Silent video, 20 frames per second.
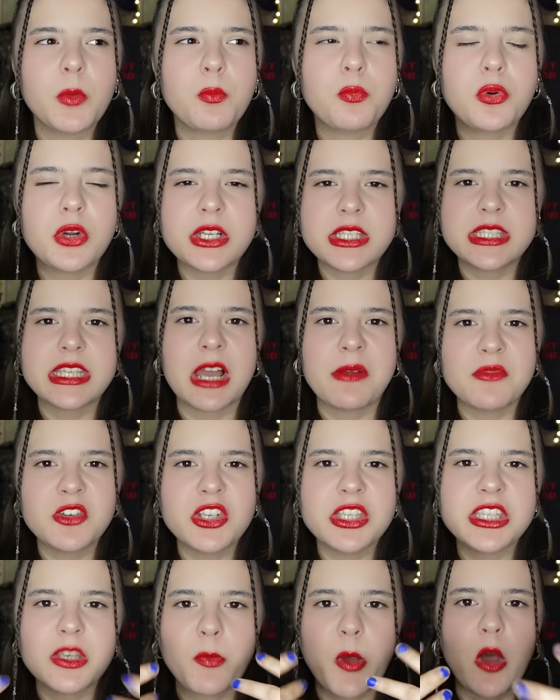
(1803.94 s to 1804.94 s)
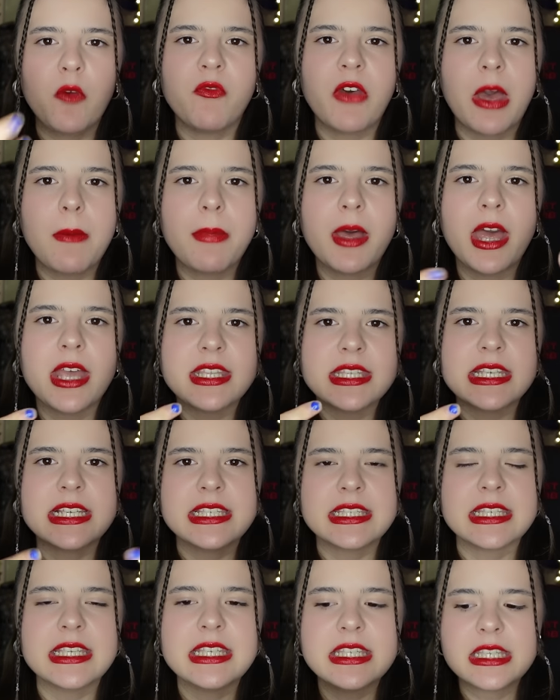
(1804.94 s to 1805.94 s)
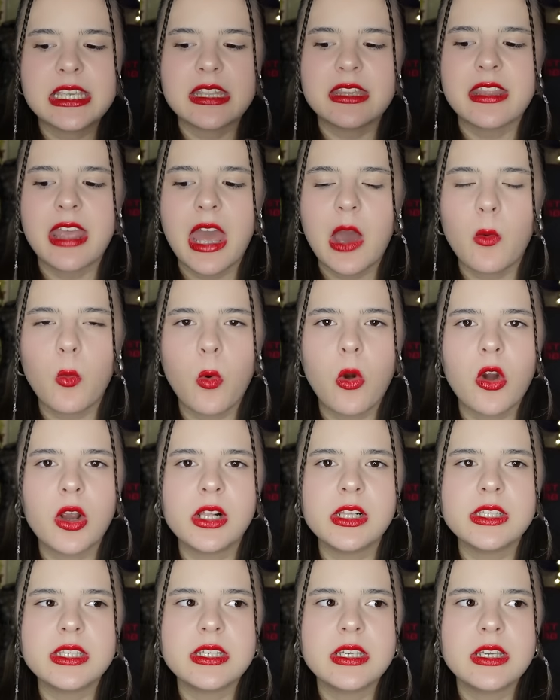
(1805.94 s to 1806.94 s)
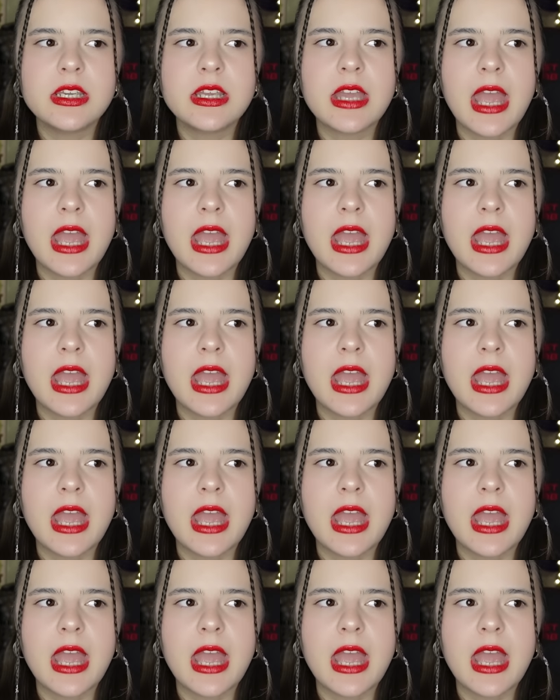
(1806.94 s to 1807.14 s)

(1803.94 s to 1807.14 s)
presumptions about vampires exist in their world